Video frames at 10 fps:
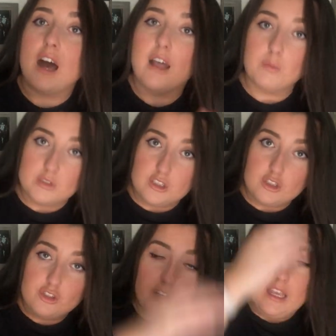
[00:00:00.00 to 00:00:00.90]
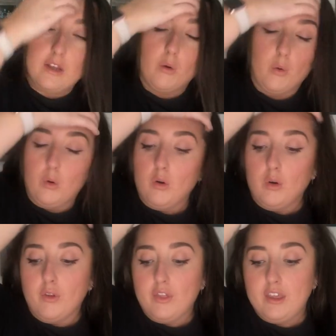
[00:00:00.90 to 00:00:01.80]
Either was it the train
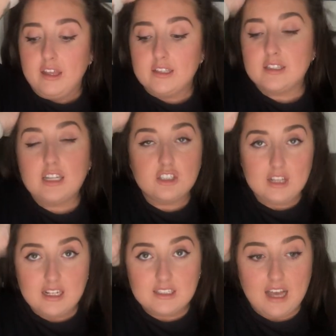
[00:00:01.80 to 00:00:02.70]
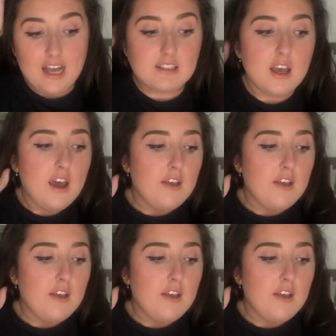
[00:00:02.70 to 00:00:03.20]
or the stationery set.